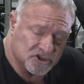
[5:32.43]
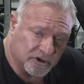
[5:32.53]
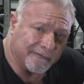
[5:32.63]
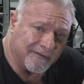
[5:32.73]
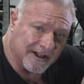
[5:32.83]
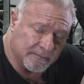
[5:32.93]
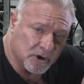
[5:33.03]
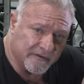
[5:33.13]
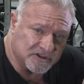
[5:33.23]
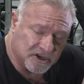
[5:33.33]
So follow
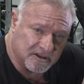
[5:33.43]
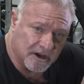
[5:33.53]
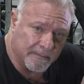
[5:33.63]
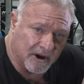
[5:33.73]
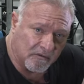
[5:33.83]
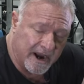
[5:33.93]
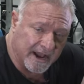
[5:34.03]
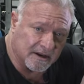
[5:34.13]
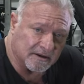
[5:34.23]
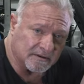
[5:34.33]
me over to the dumbbell rack.